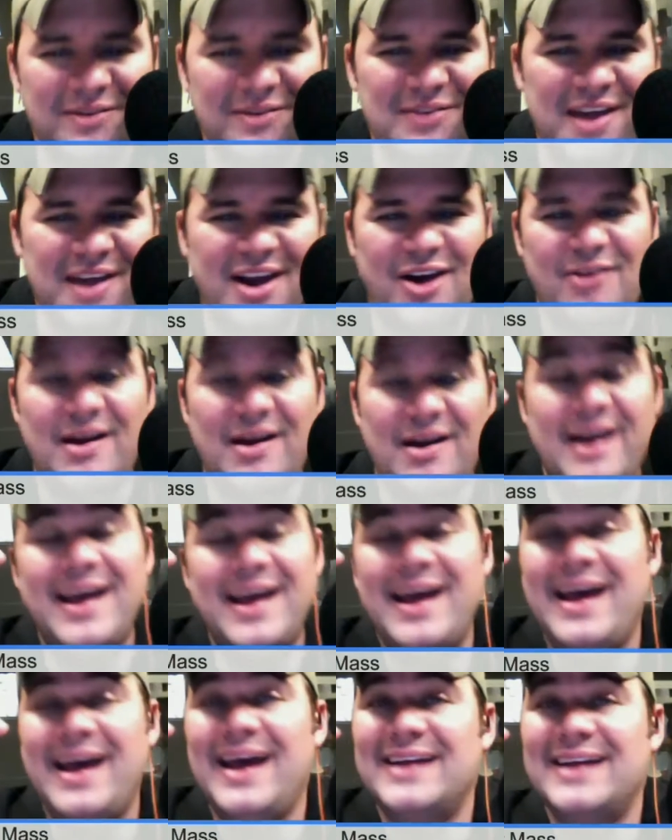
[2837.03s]
they all right?
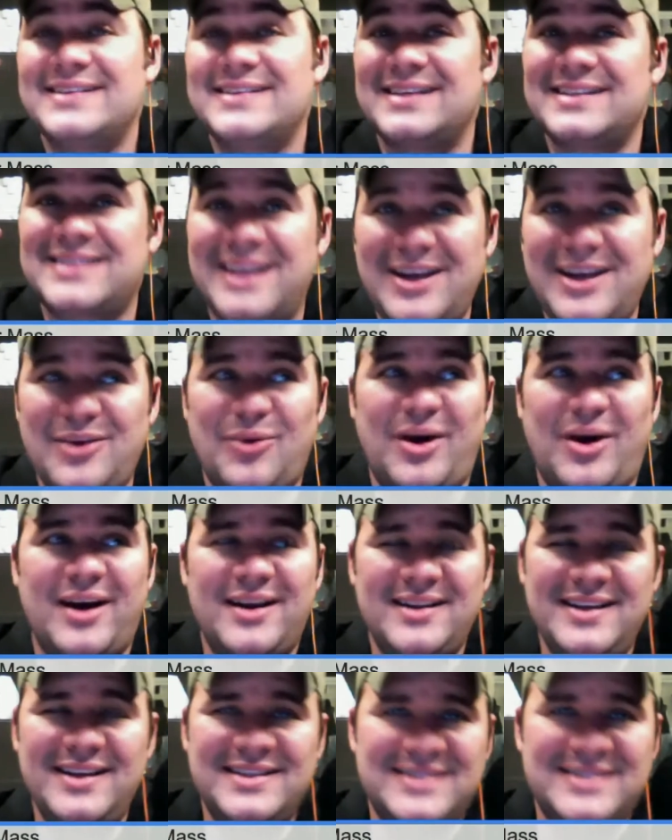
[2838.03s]
Because I tell you what,
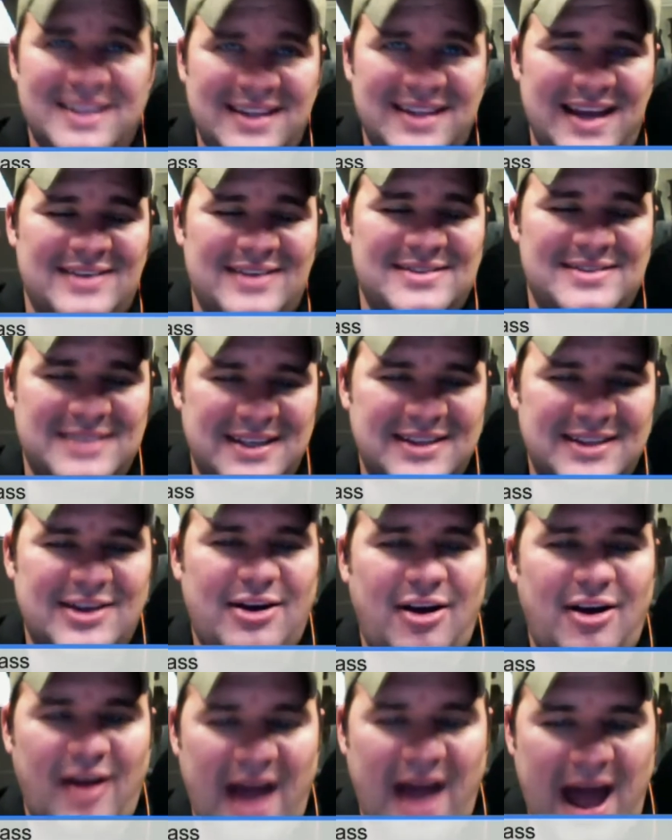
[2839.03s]
at least on the outside, they're
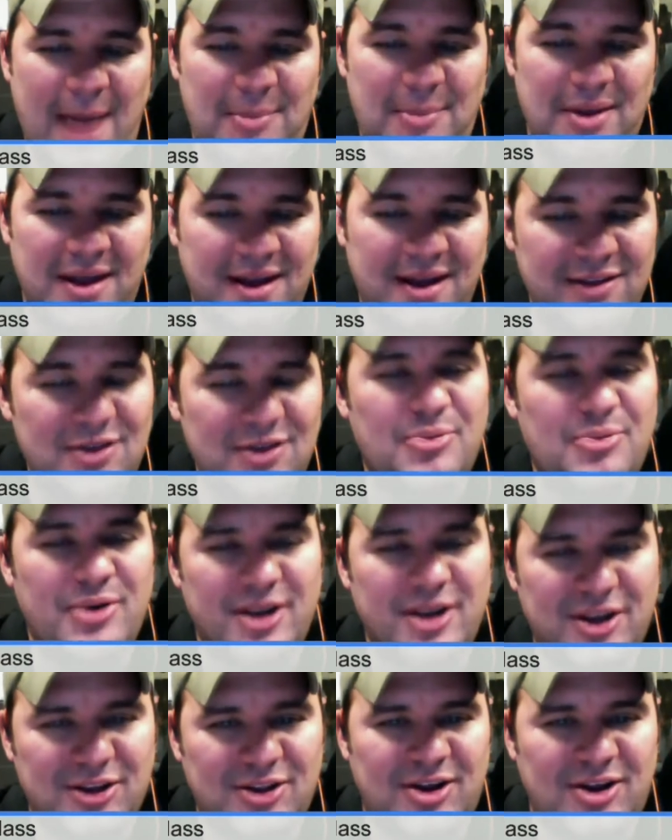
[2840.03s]
all happy and they're
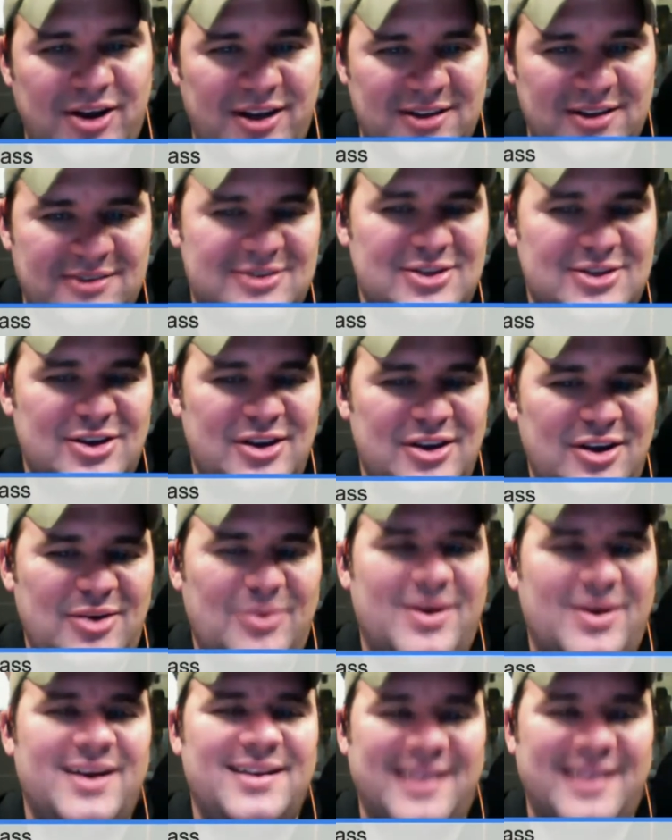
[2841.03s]
pretty good looking. So you know
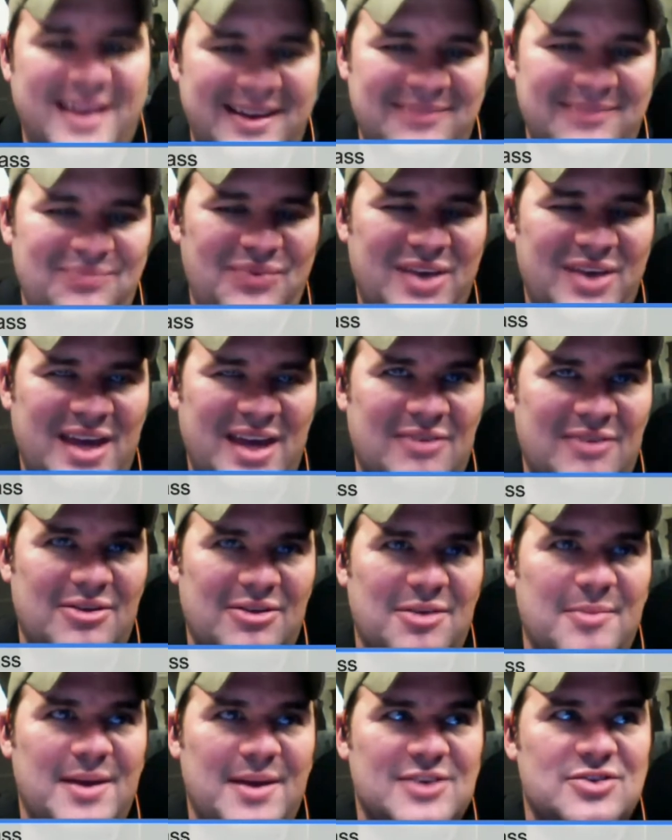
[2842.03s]
what? Like, you can't
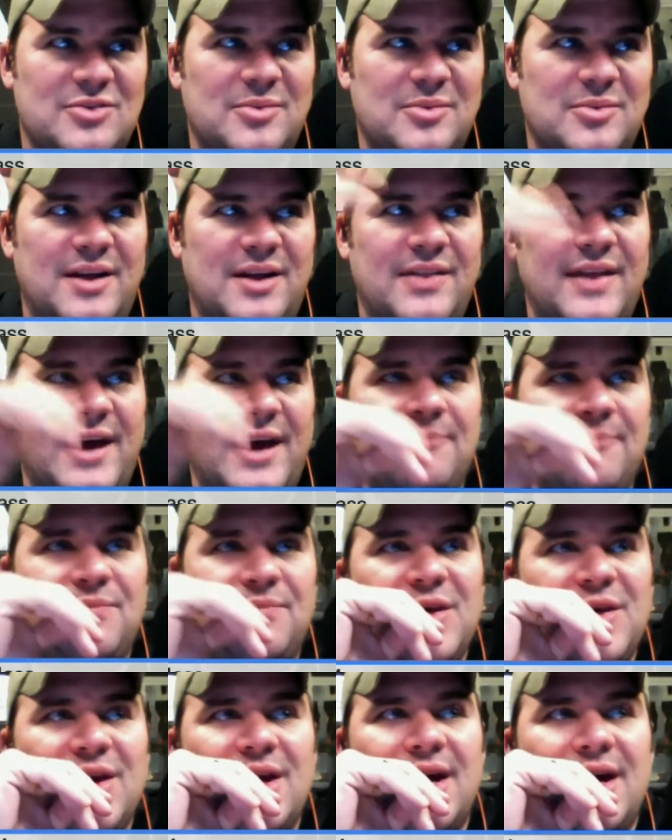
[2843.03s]
really mess with them on
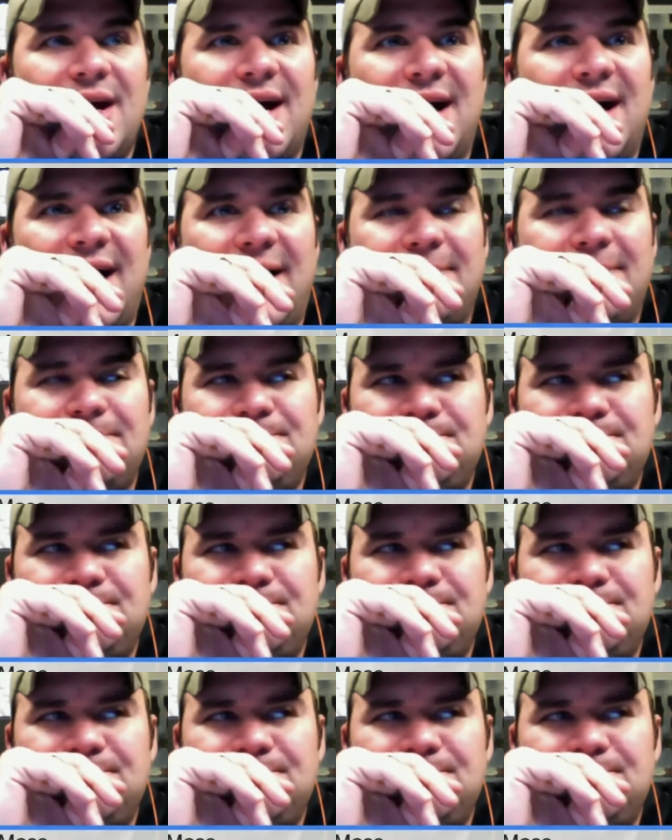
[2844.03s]
that.